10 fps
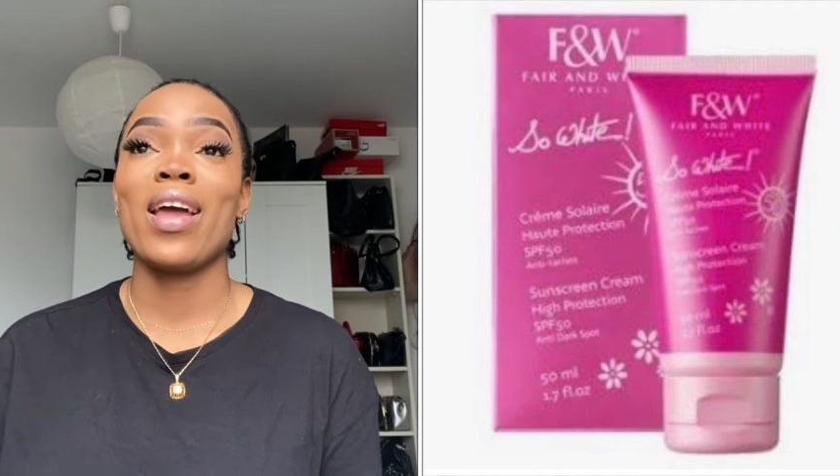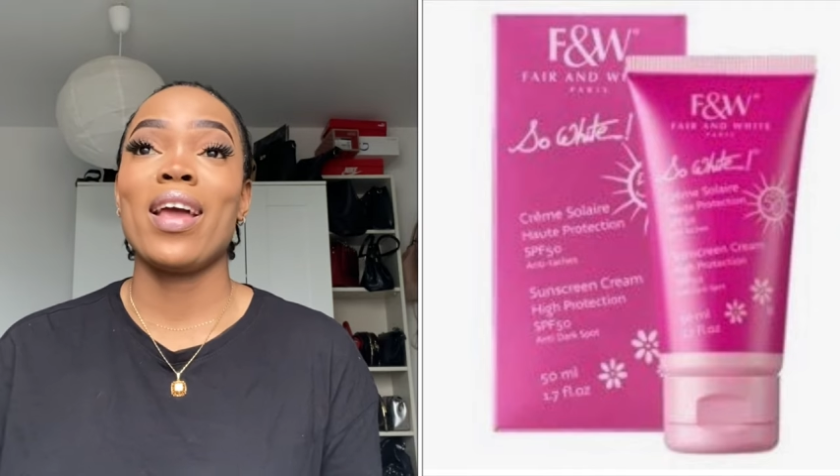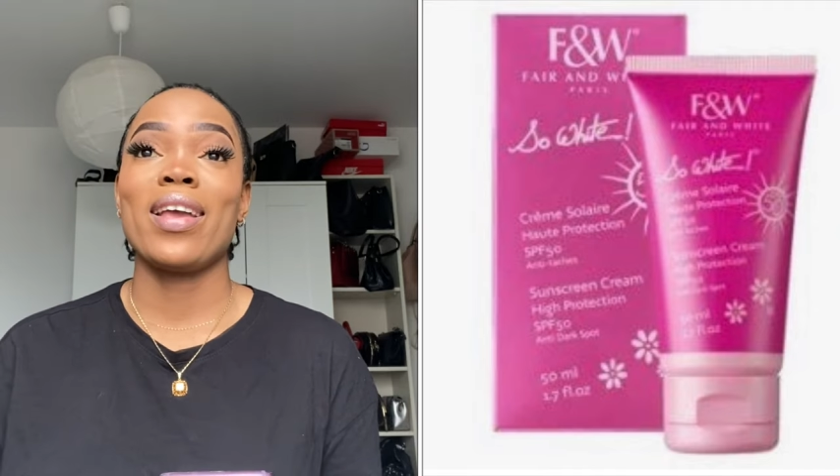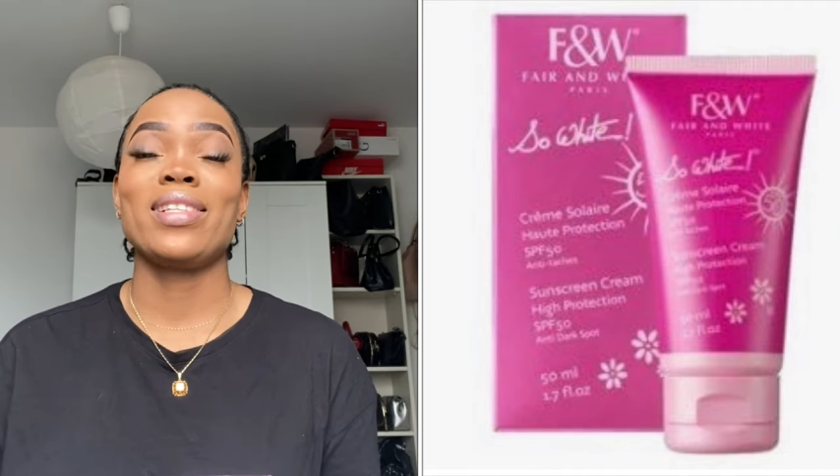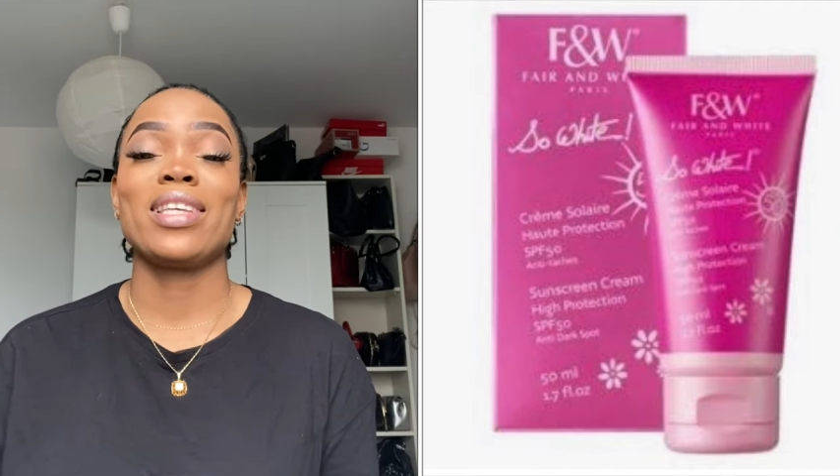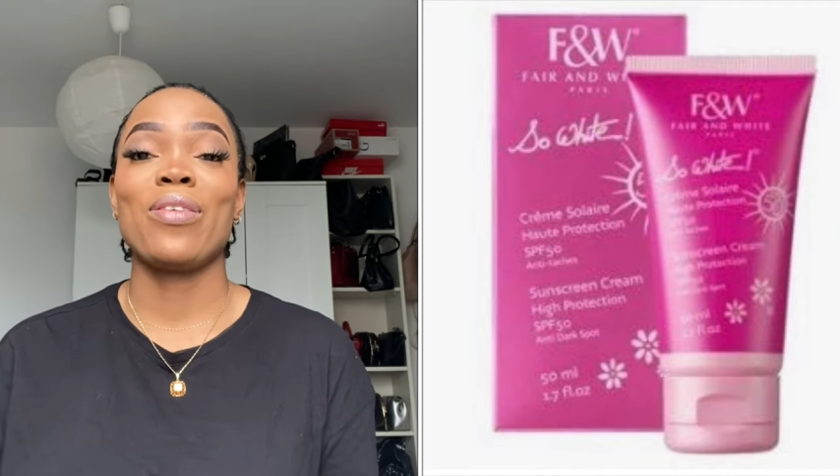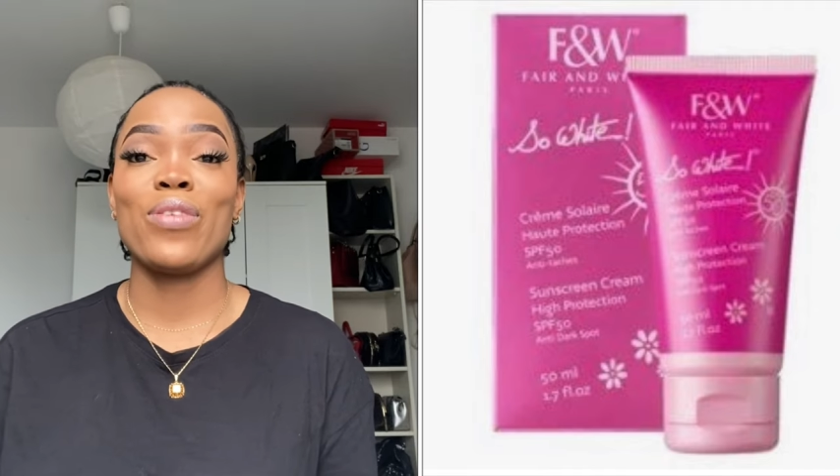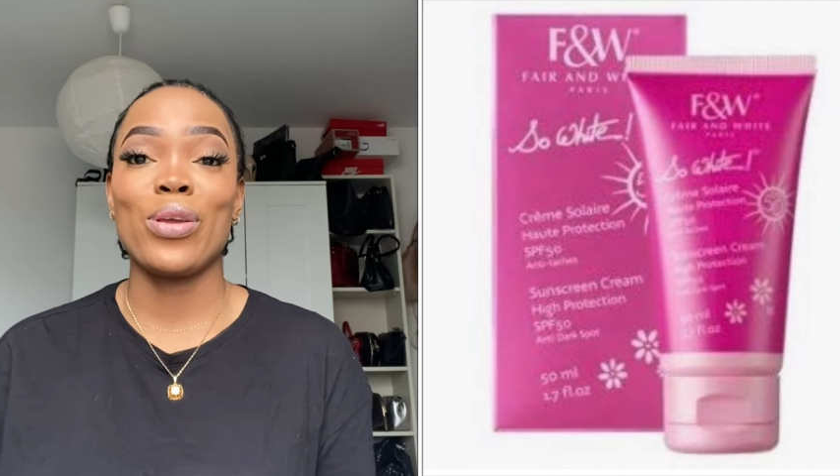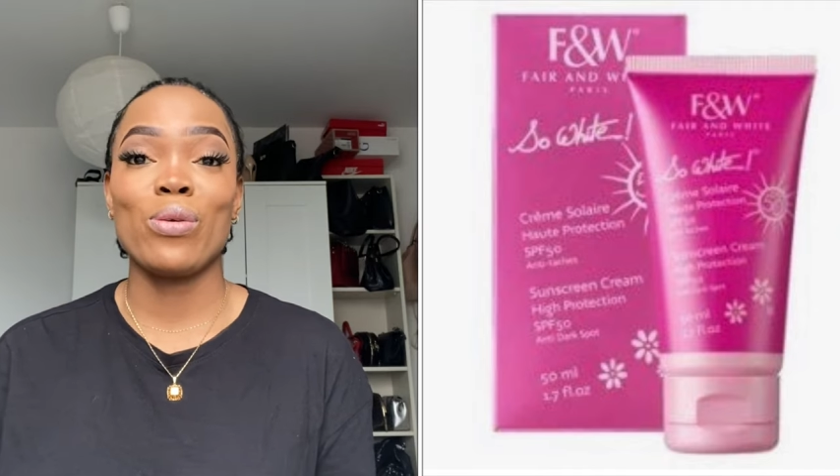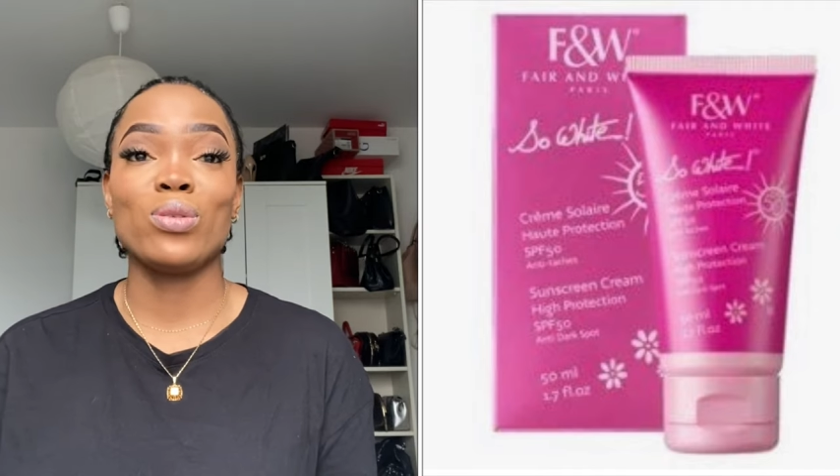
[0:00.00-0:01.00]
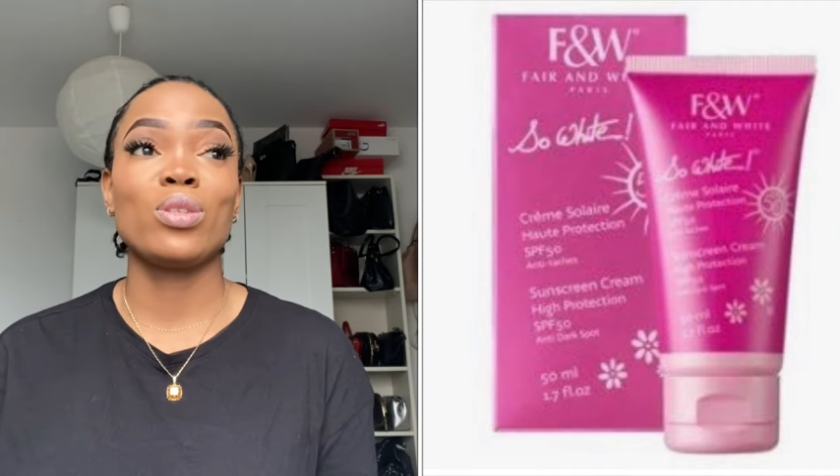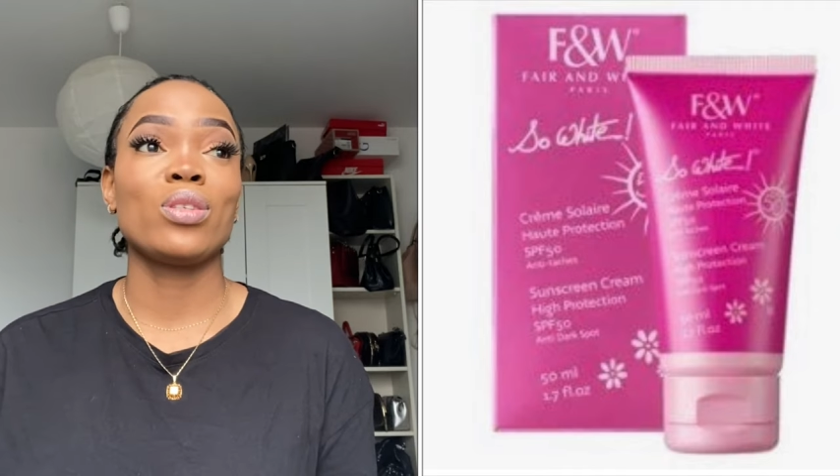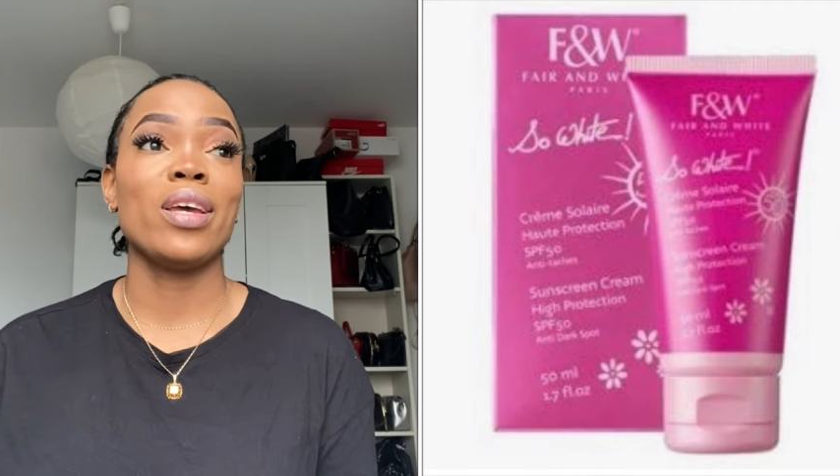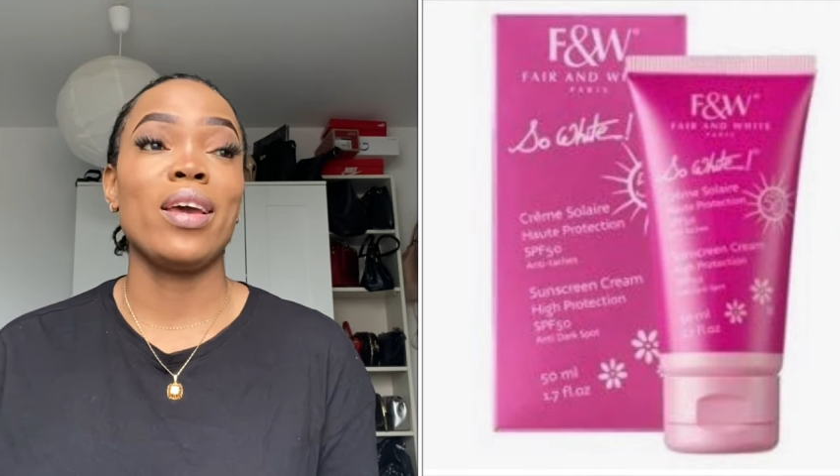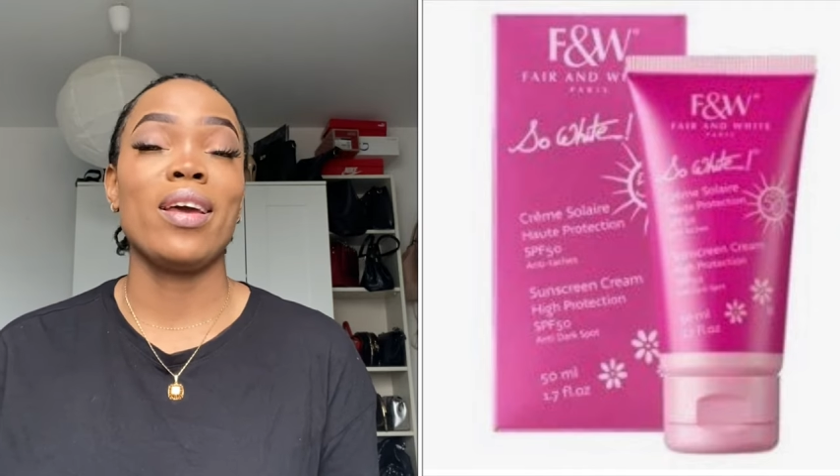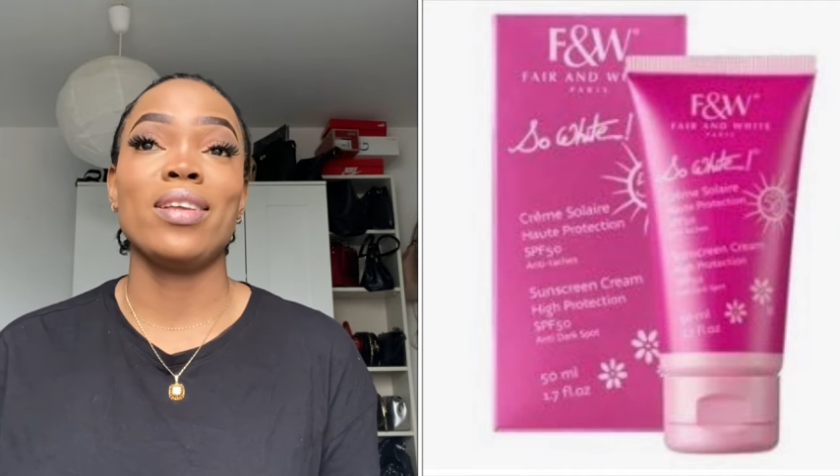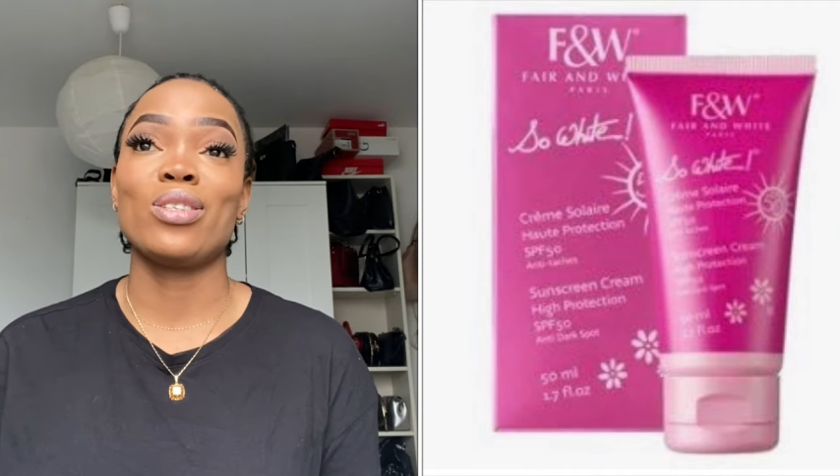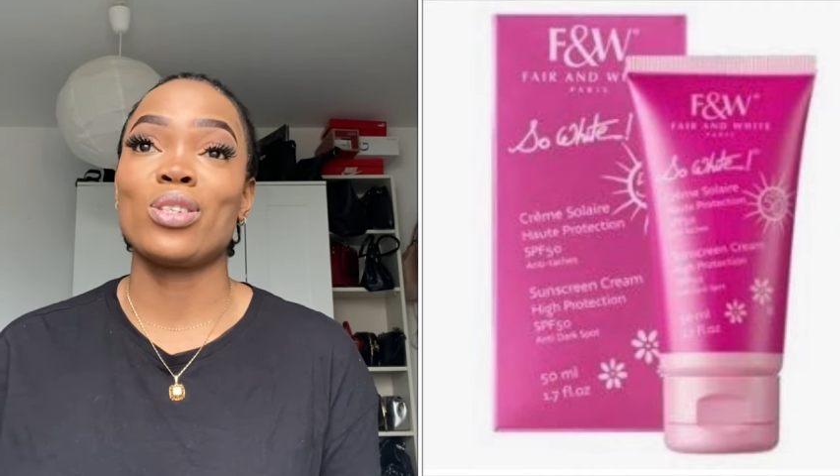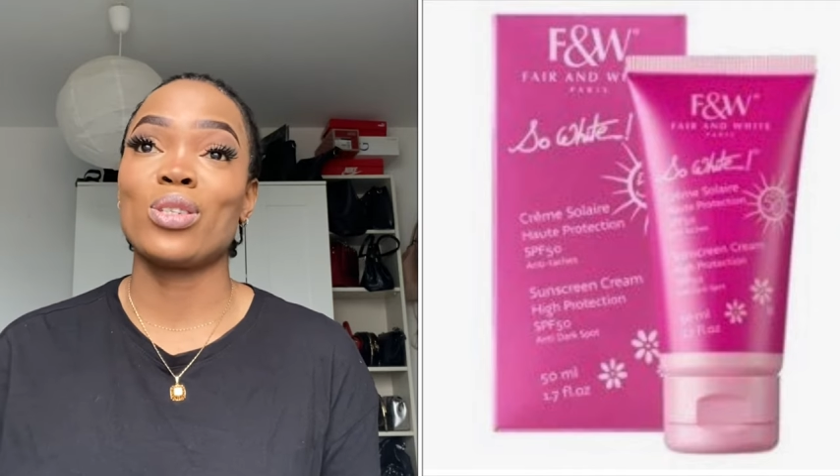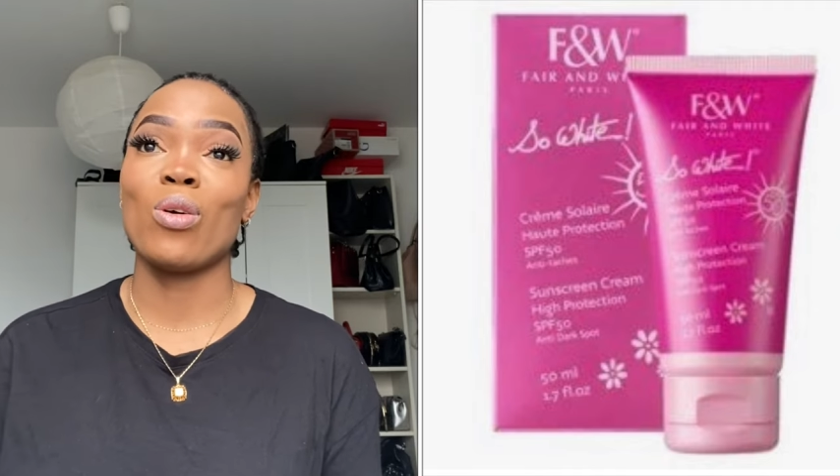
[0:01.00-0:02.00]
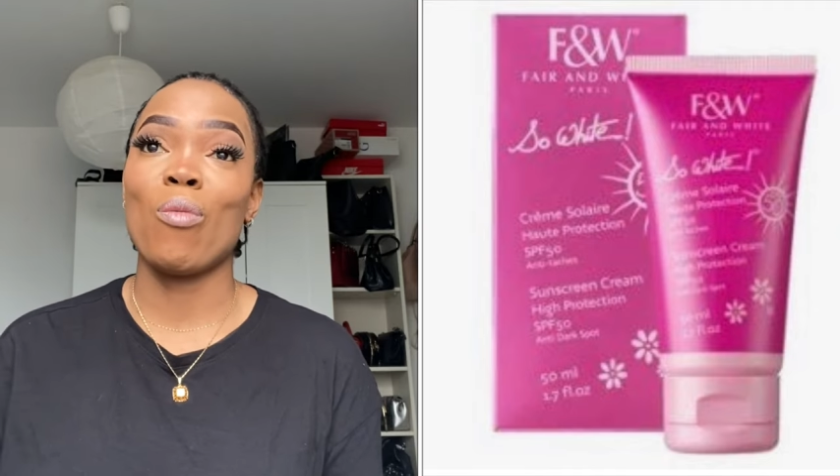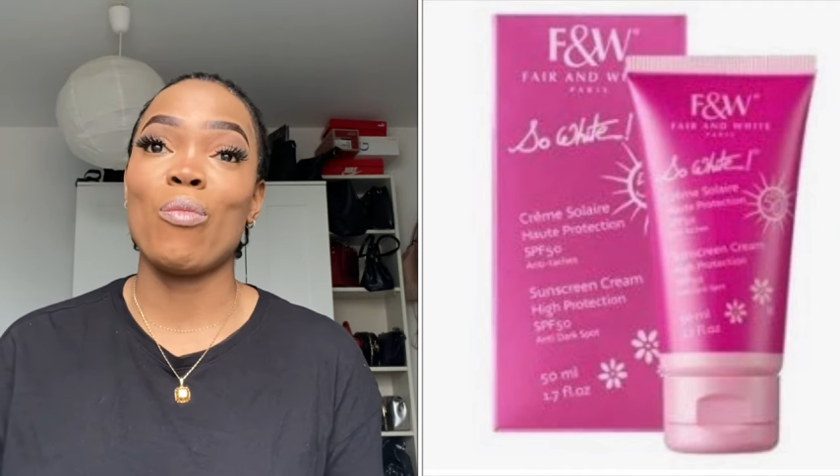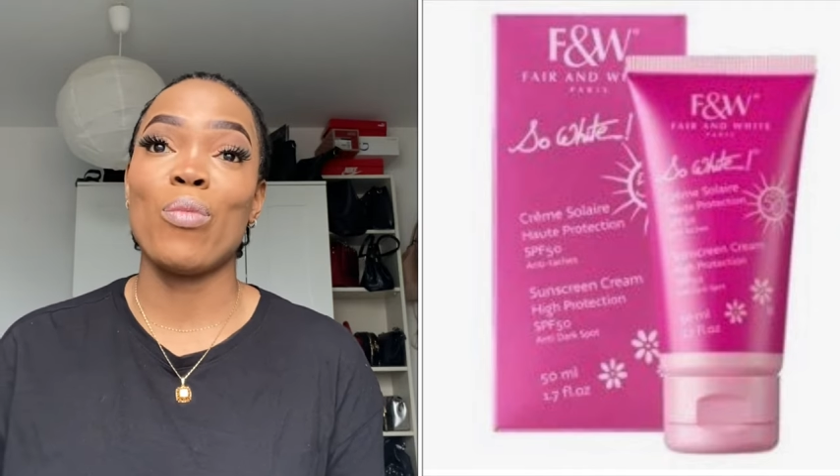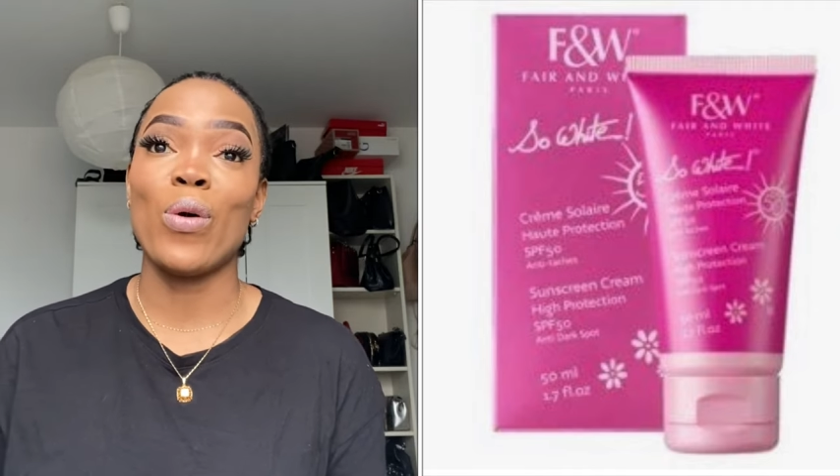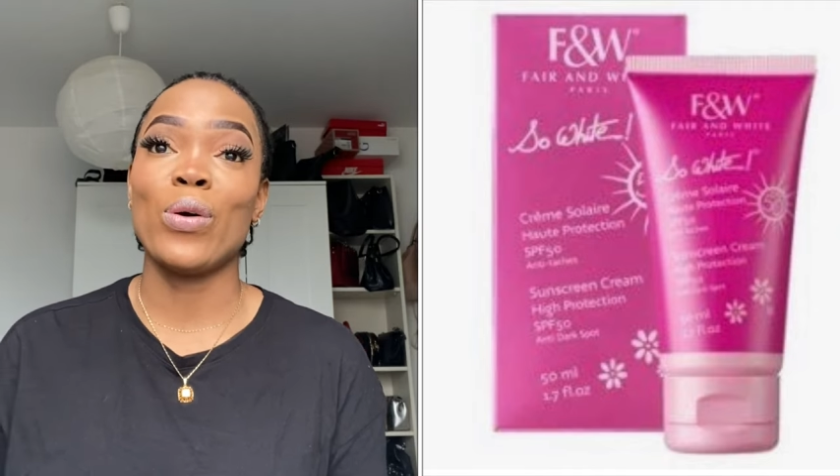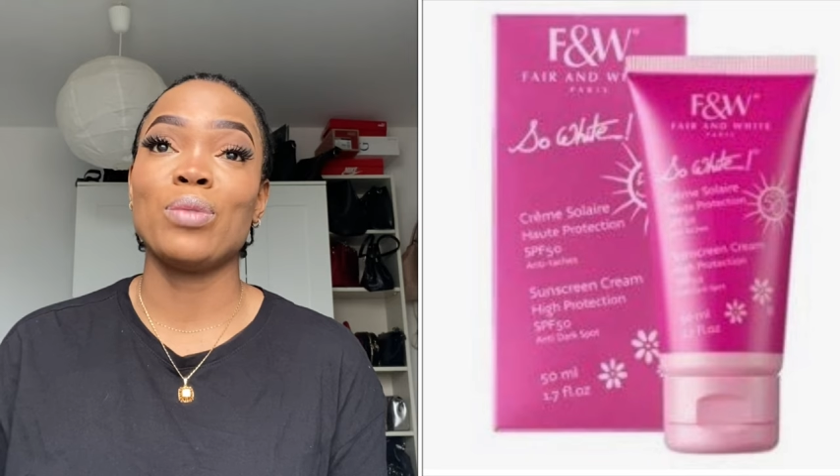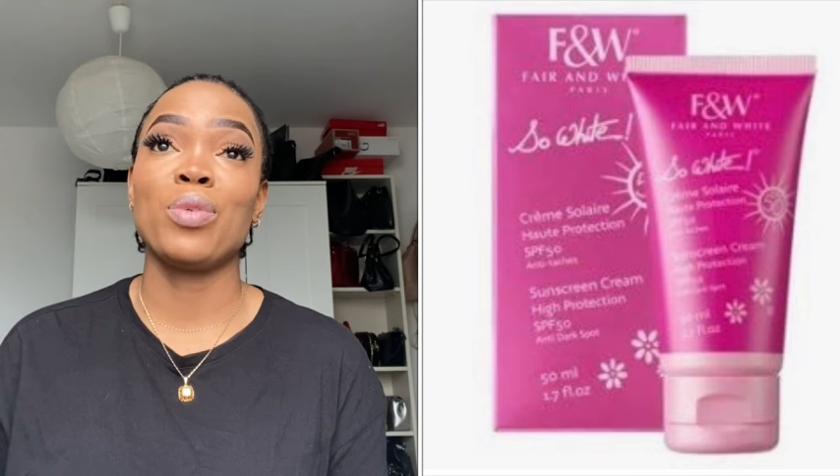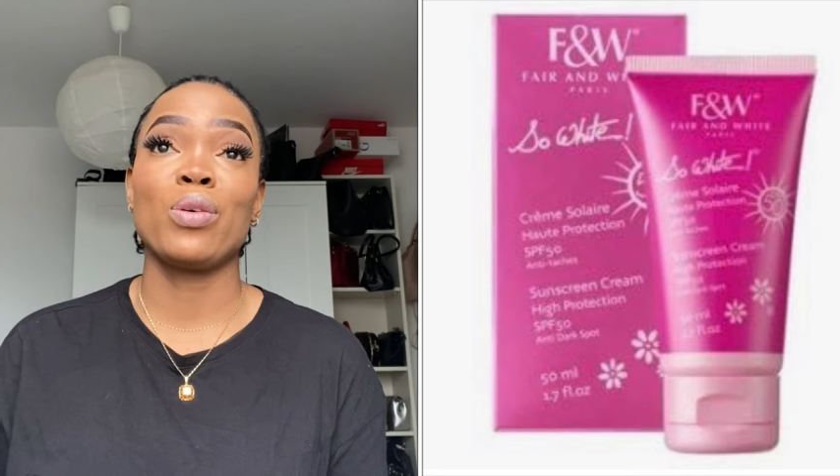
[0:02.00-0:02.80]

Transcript: it's giving you a sunburn,